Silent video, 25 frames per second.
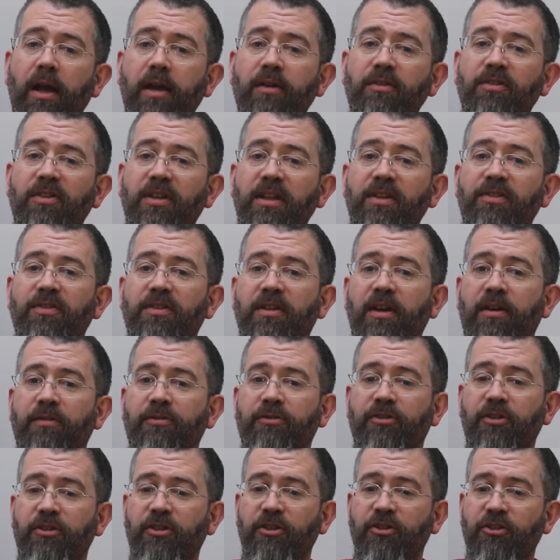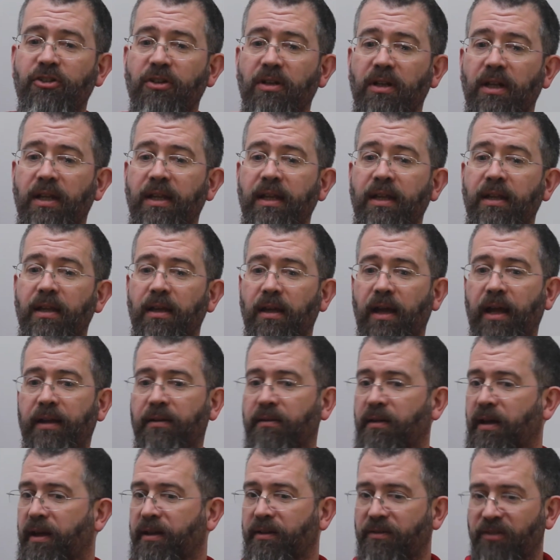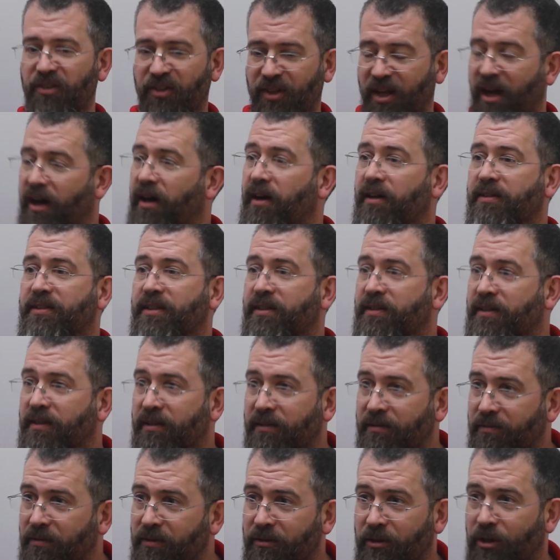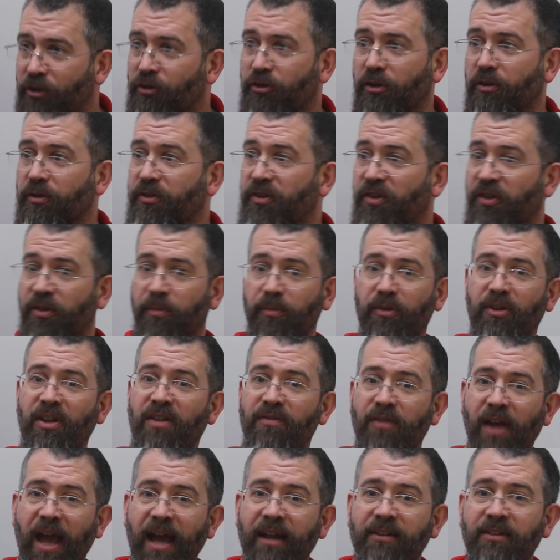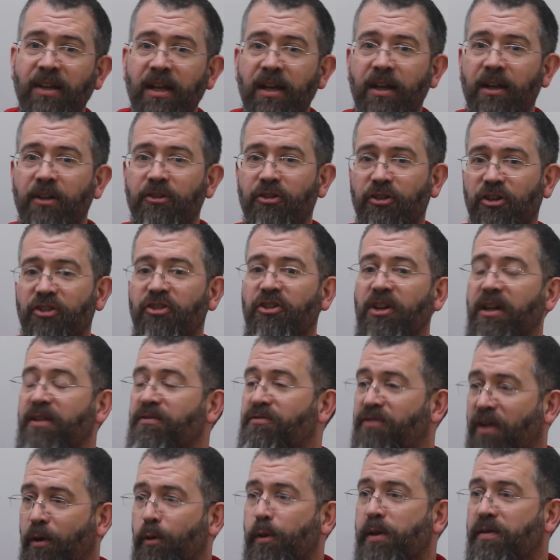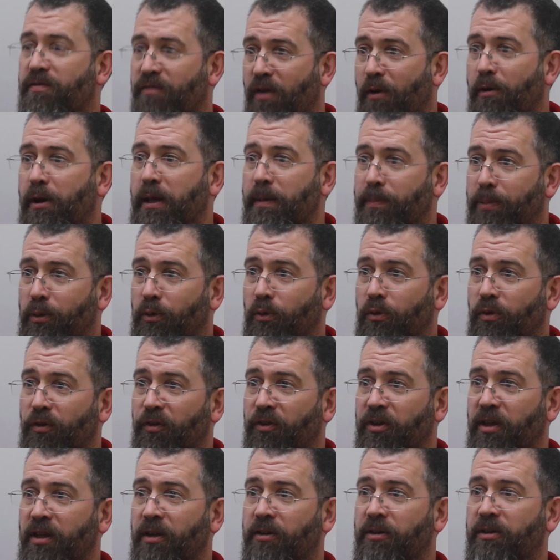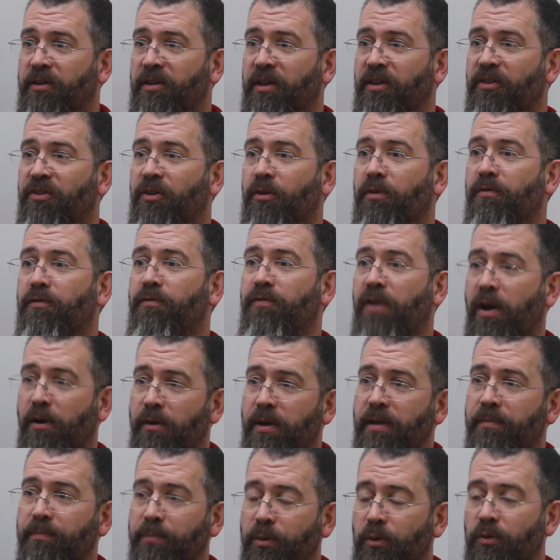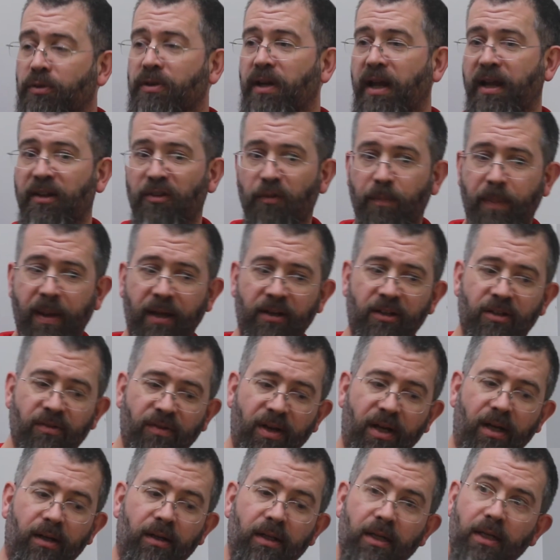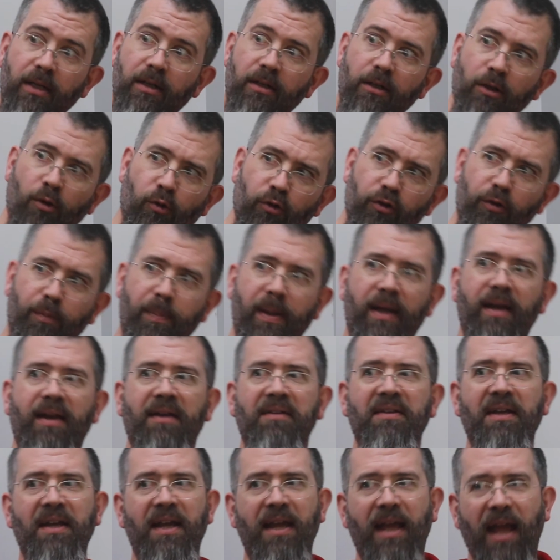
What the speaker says: IoT stuff traditionally, and SCADA control systems have had traditionally very, very poor security. So a very important aspect of our launchpad